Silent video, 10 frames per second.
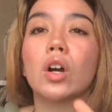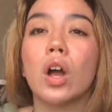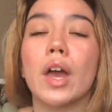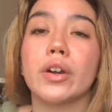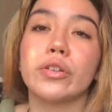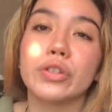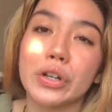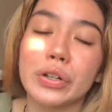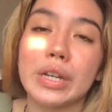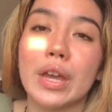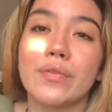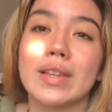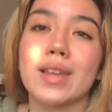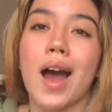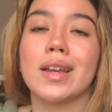An alternative is
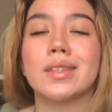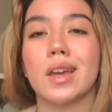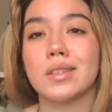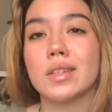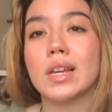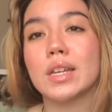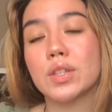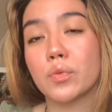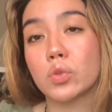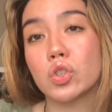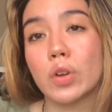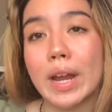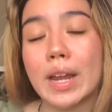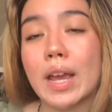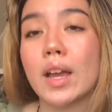high intensity interval
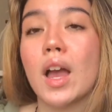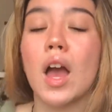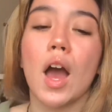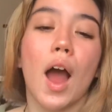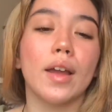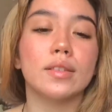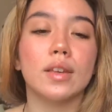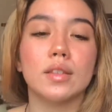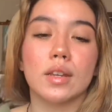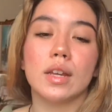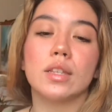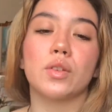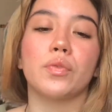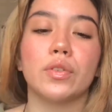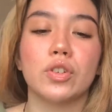training. High intensity
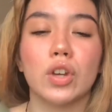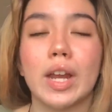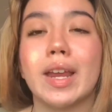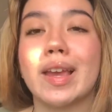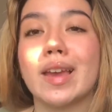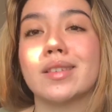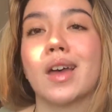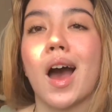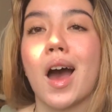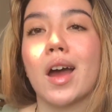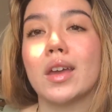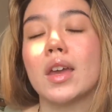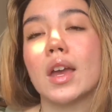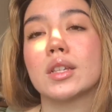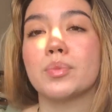interval training is high
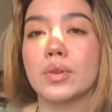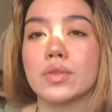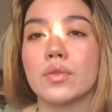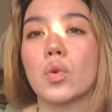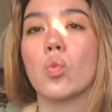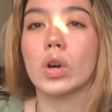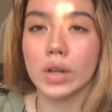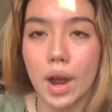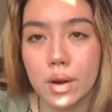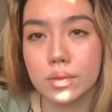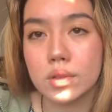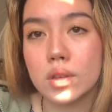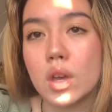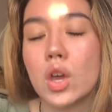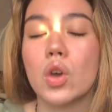explosive workouts,
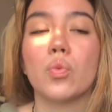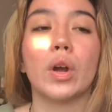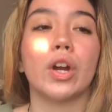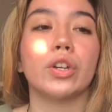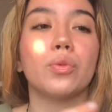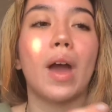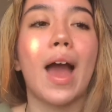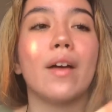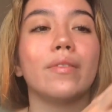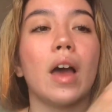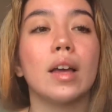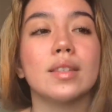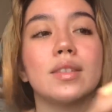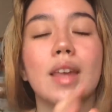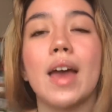where you have a
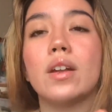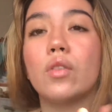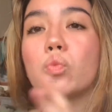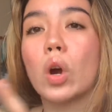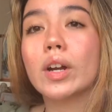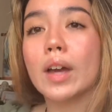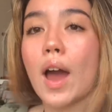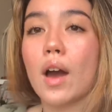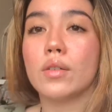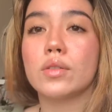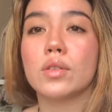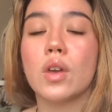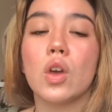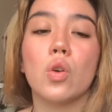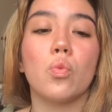set of workouts
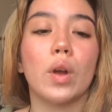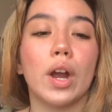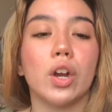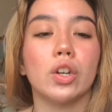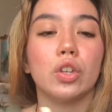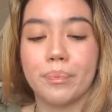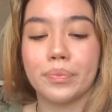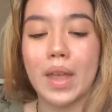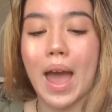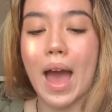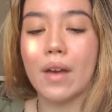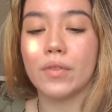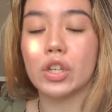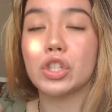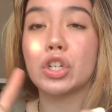where you have
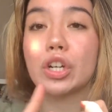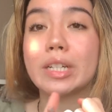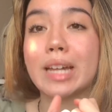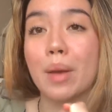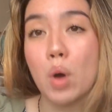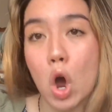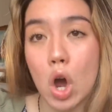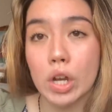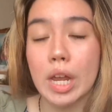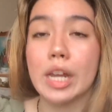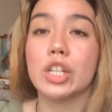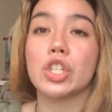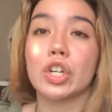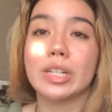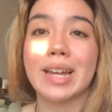a certain time on and a
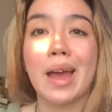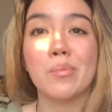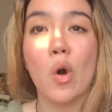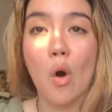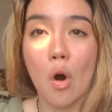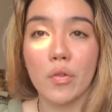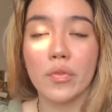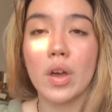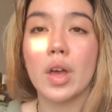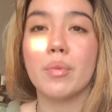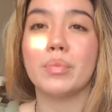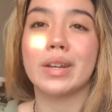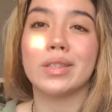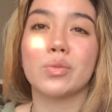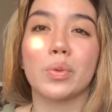certain time off, but
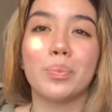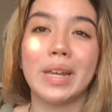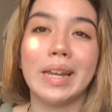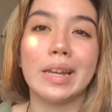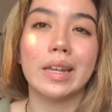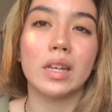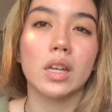it's repeated.